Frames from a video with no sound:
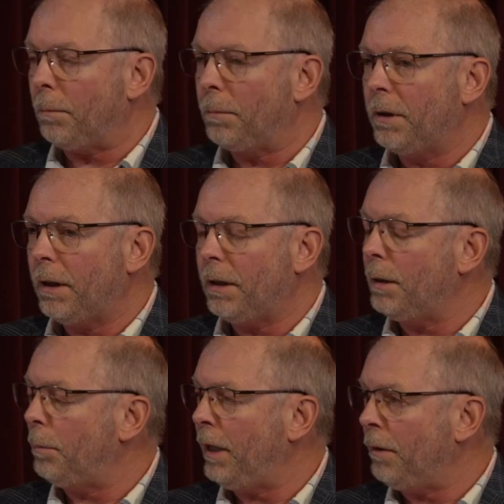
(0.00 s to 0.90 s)
up, and
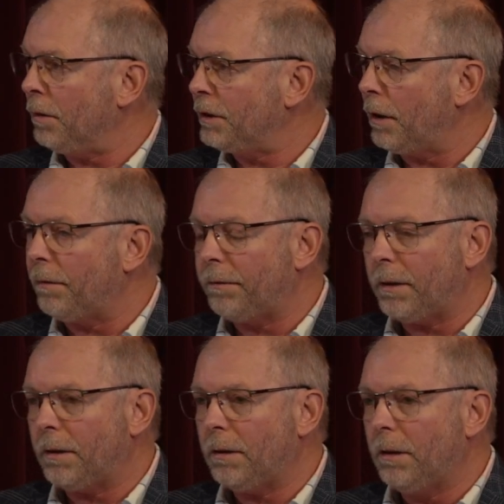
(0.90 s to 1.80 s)
it made those tough,
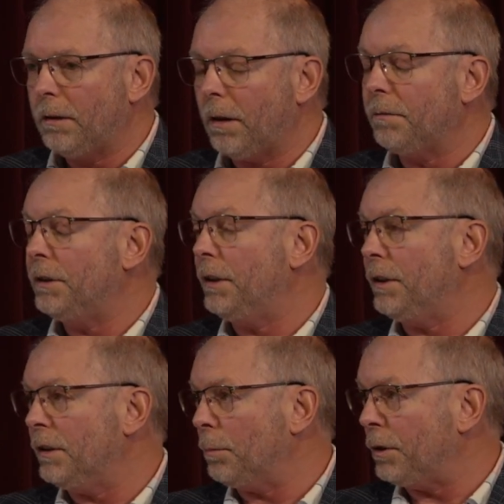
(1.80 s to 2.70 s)
uh, tough
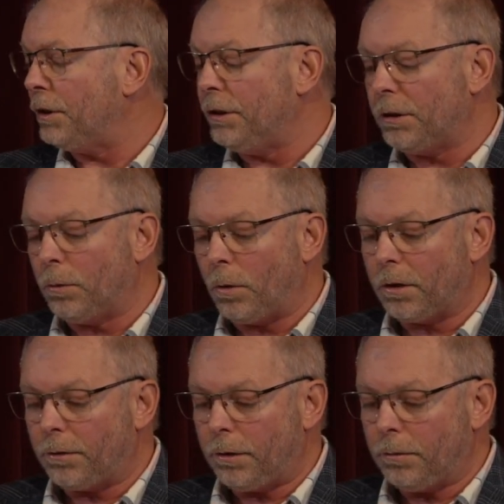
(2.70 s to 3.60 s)
decisions much easier to work
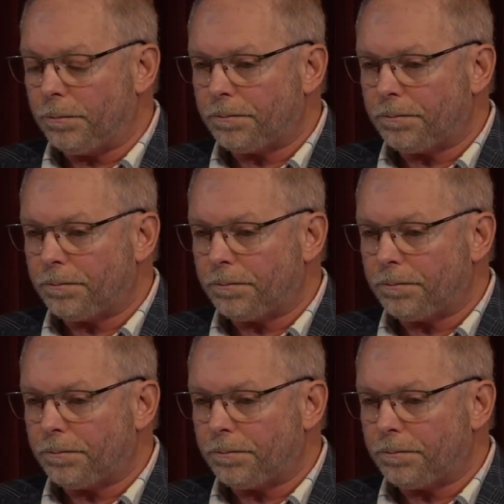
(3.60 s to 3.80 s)
through.